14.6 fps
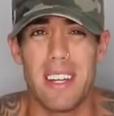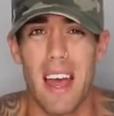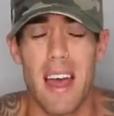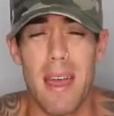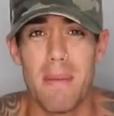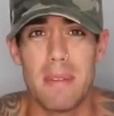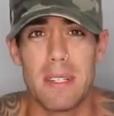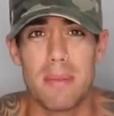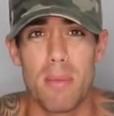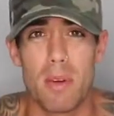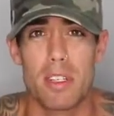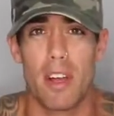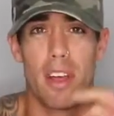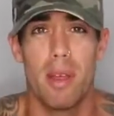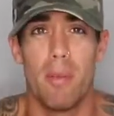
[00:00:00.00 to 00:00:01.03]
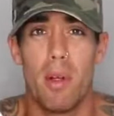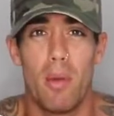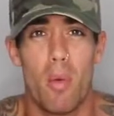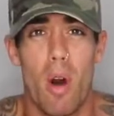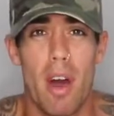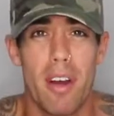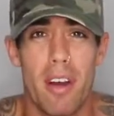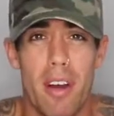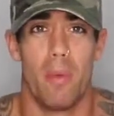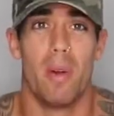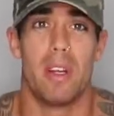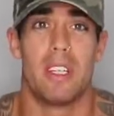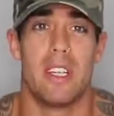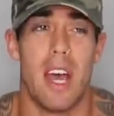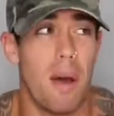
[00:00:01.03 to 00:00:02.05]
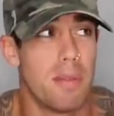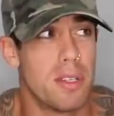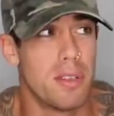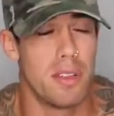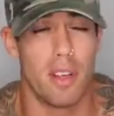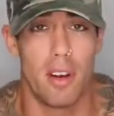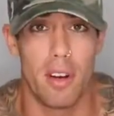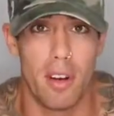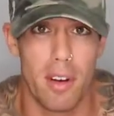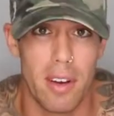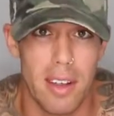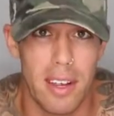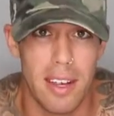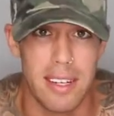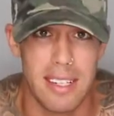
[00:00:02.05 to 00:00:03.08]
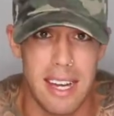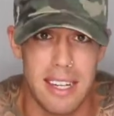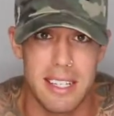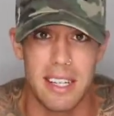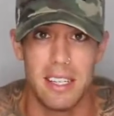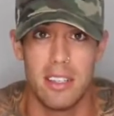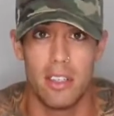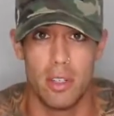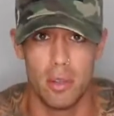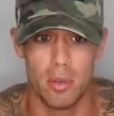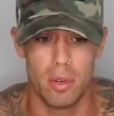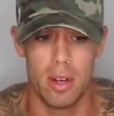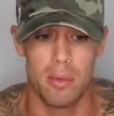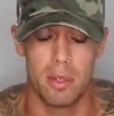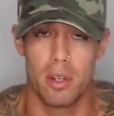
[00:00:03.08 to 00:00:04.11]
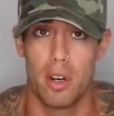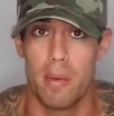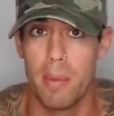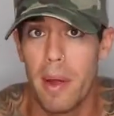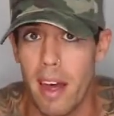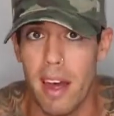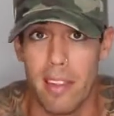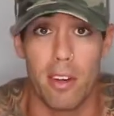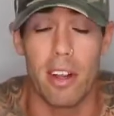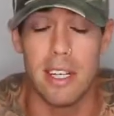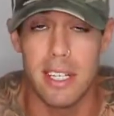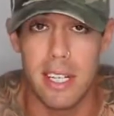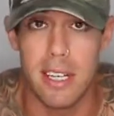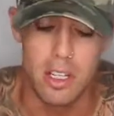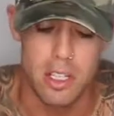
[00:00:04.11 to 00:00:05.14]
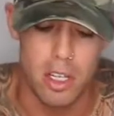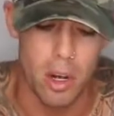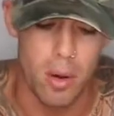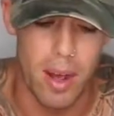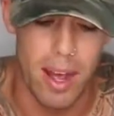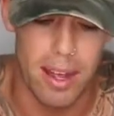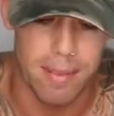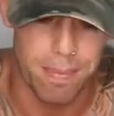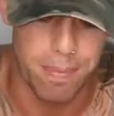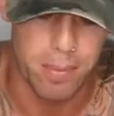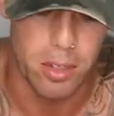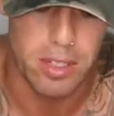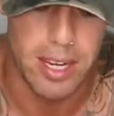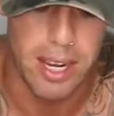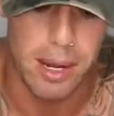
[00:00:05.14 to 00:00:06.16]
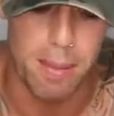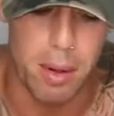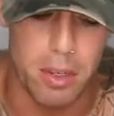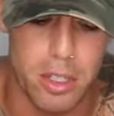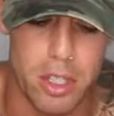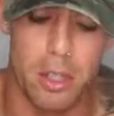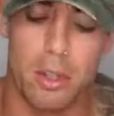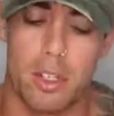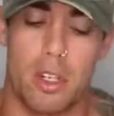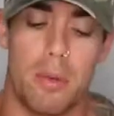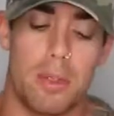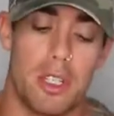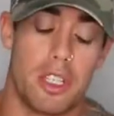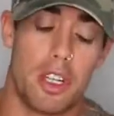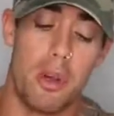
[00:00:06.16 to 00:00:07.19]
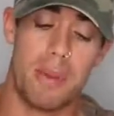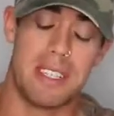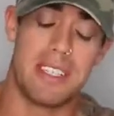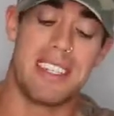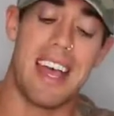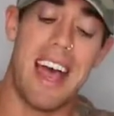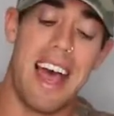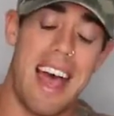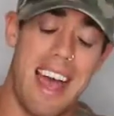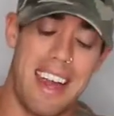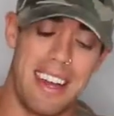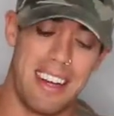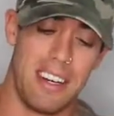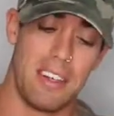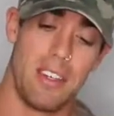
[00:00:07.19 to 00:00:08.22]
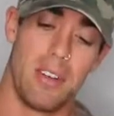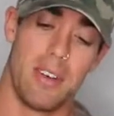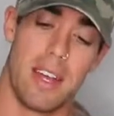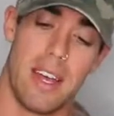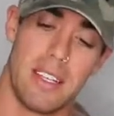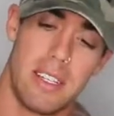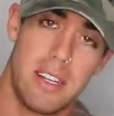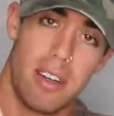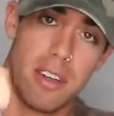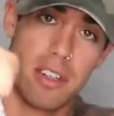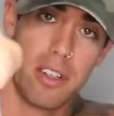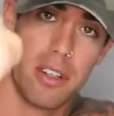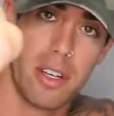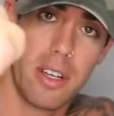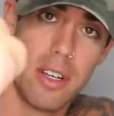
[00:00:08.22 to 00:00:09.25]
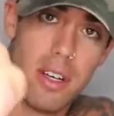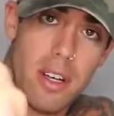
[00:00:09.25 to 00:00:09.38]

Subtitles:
times more soluble in water, which helps with your intestine to absorb the creatine. So you take about two scoops. The scoop is tiny too, guys. Here, I'll show you.